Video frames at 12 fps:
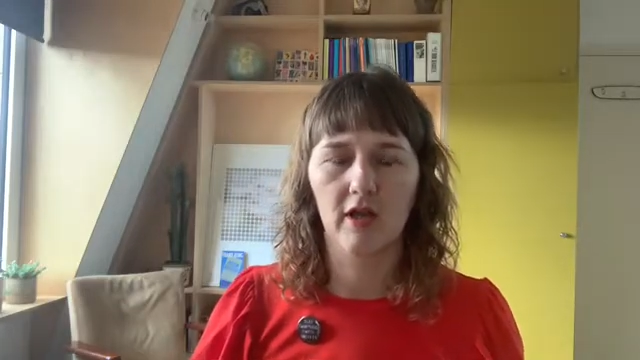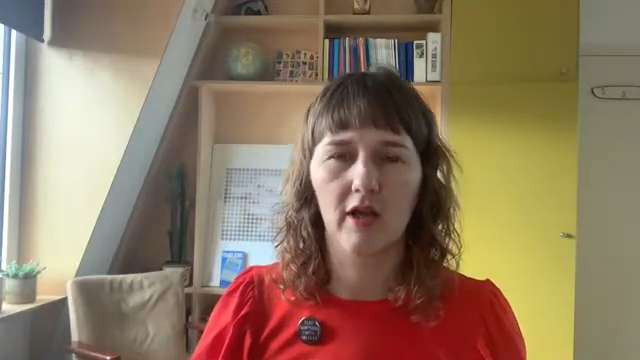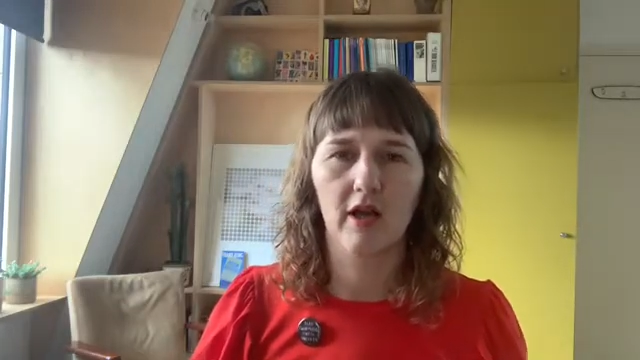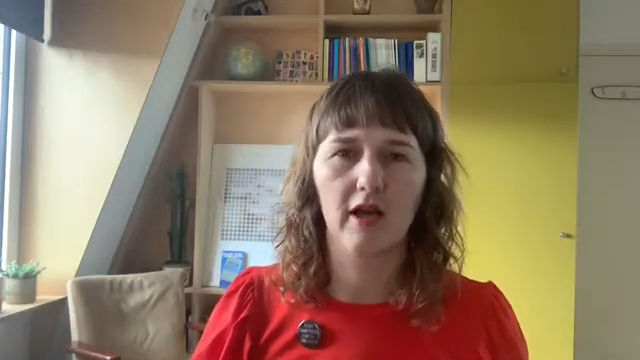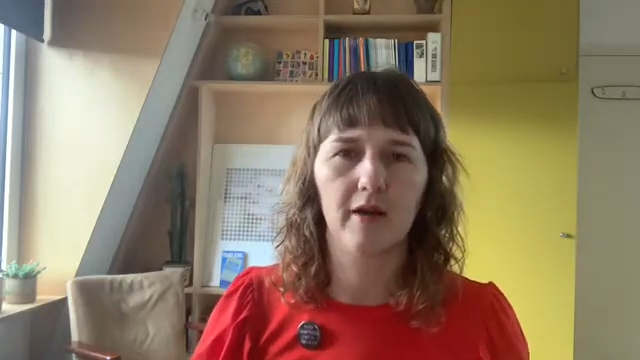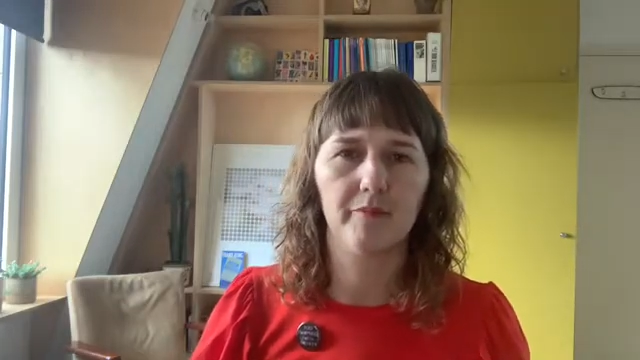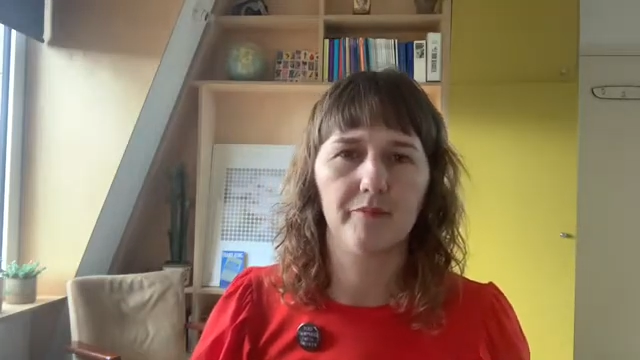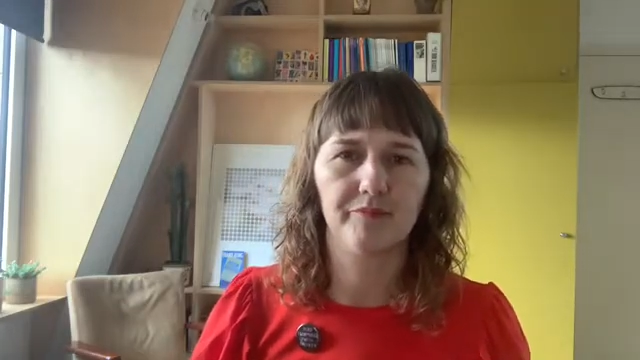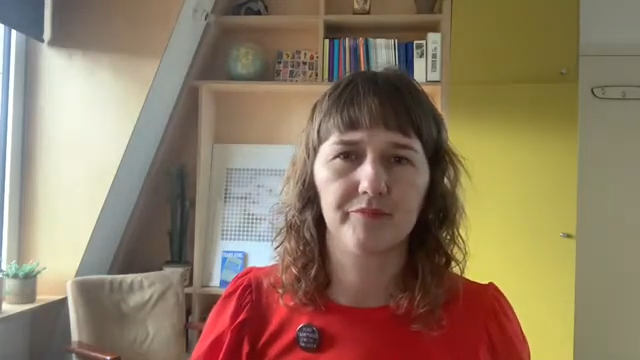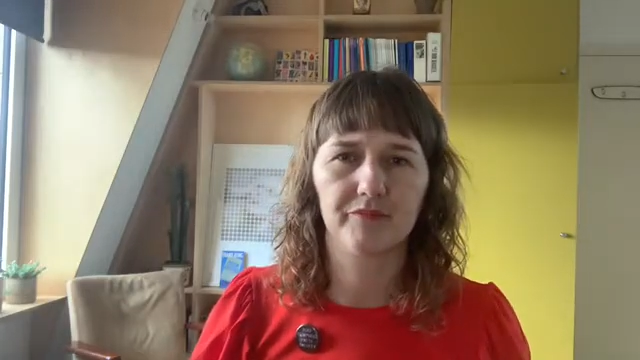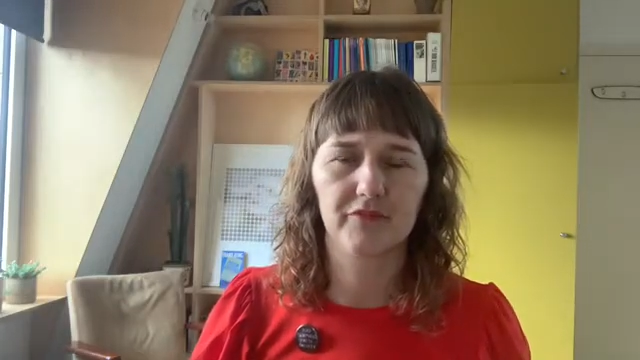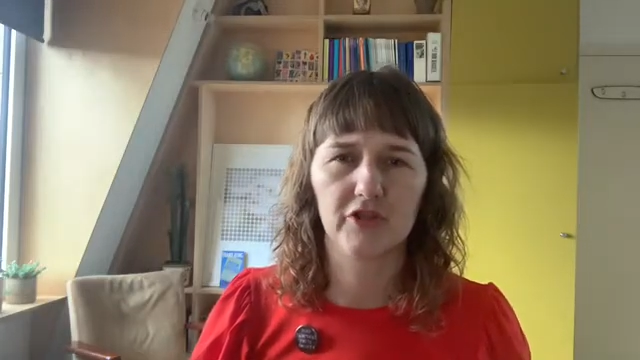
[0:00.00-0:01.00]

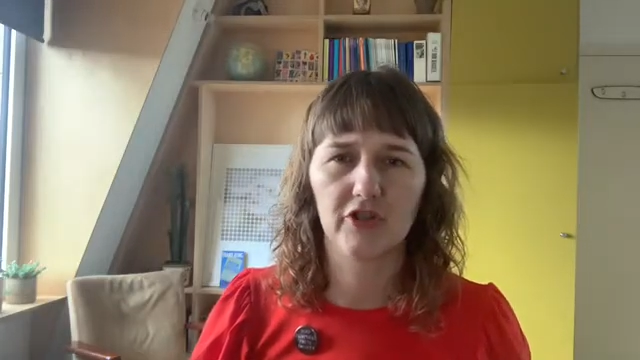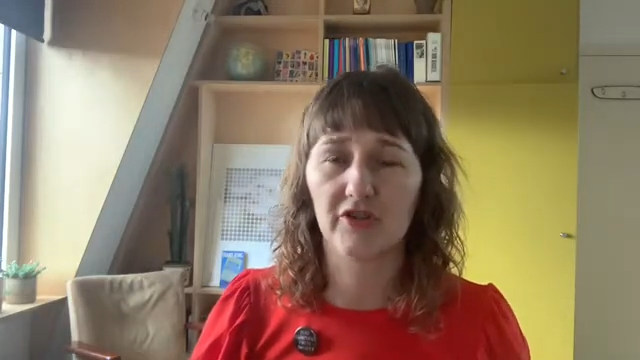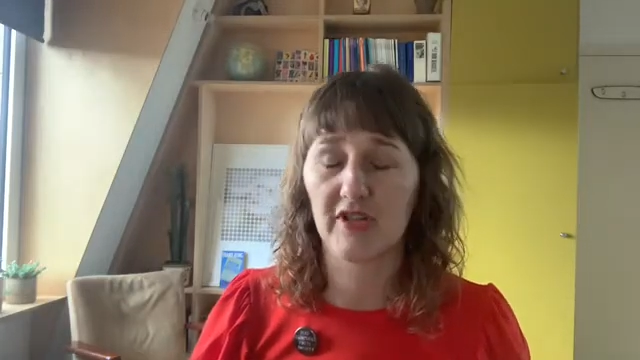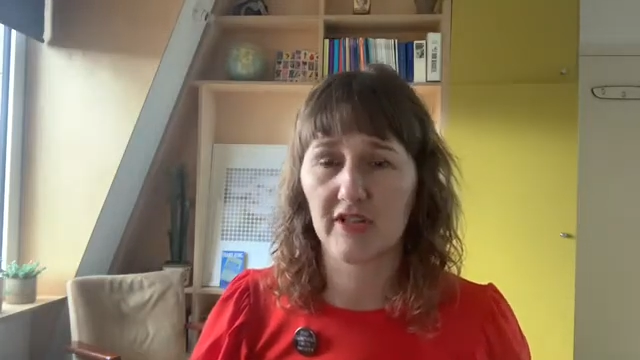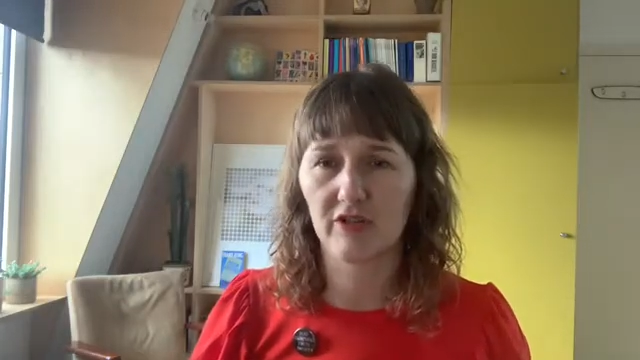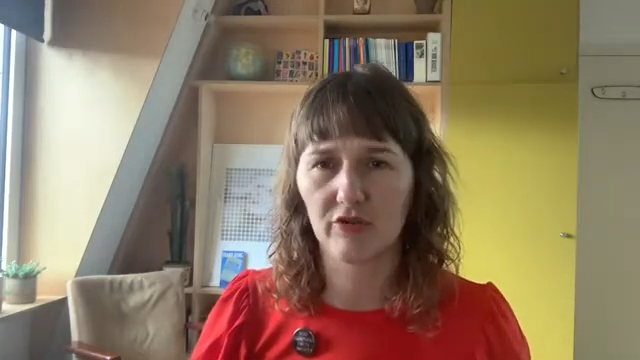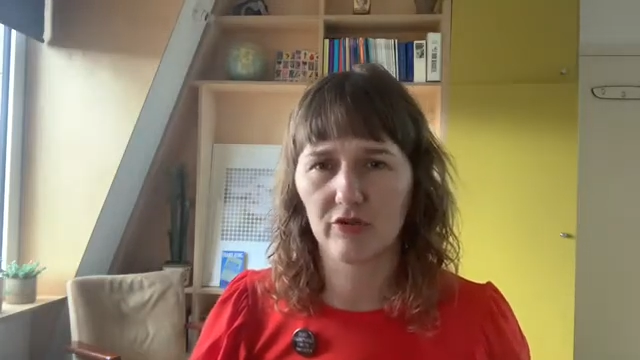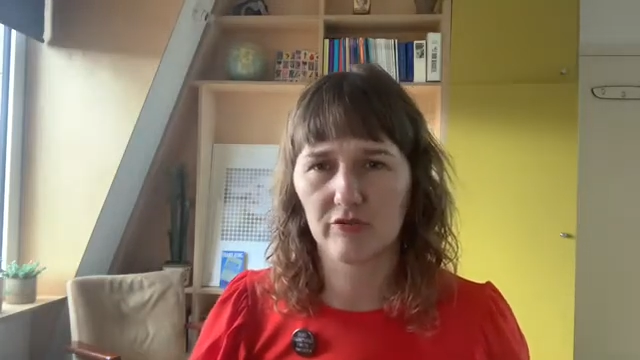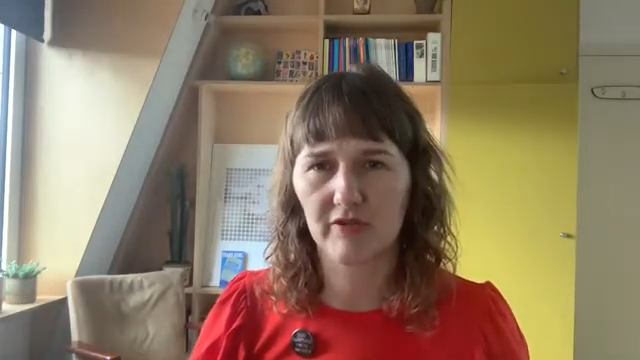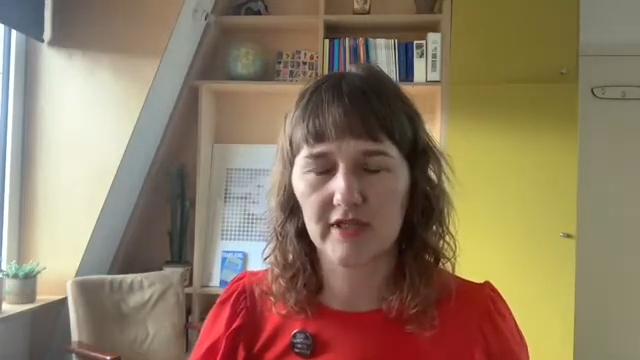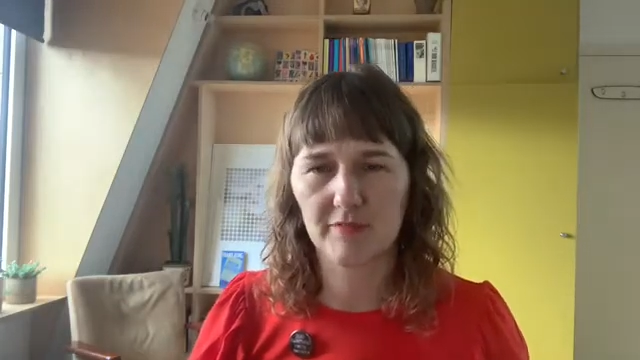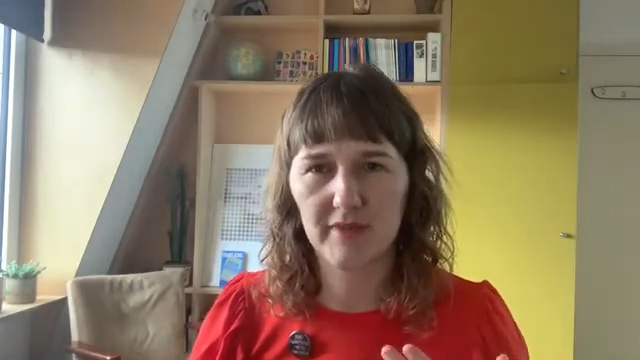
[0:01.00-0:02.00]
Do you think you're
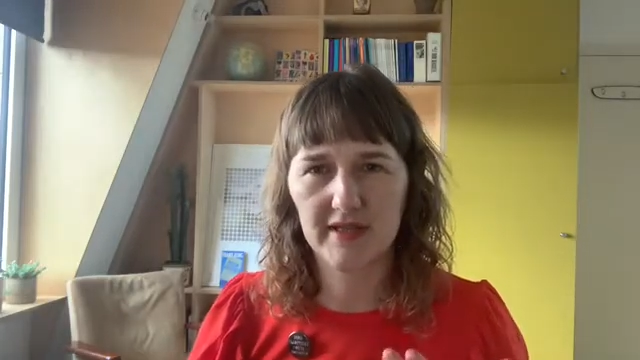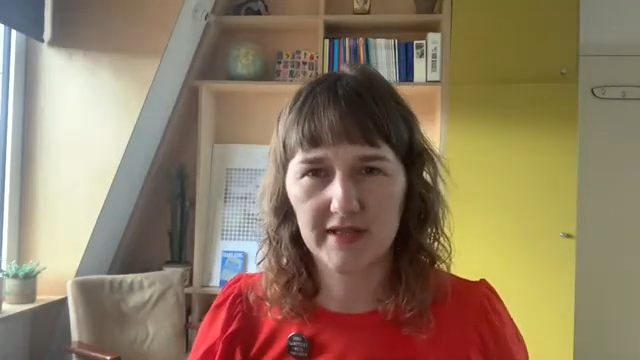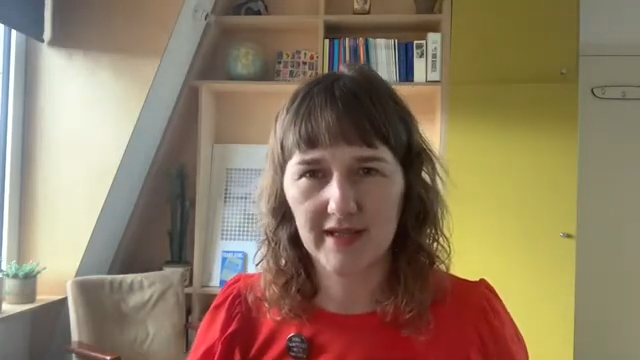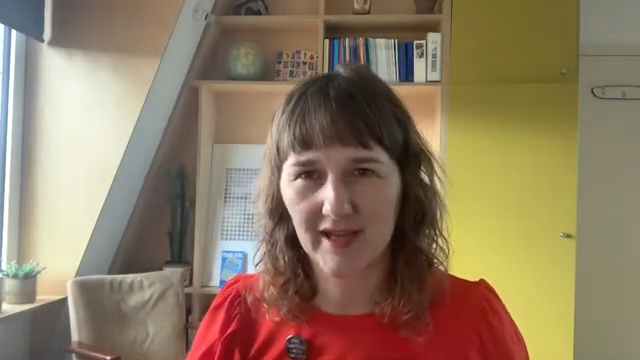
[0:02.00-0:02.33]
speaking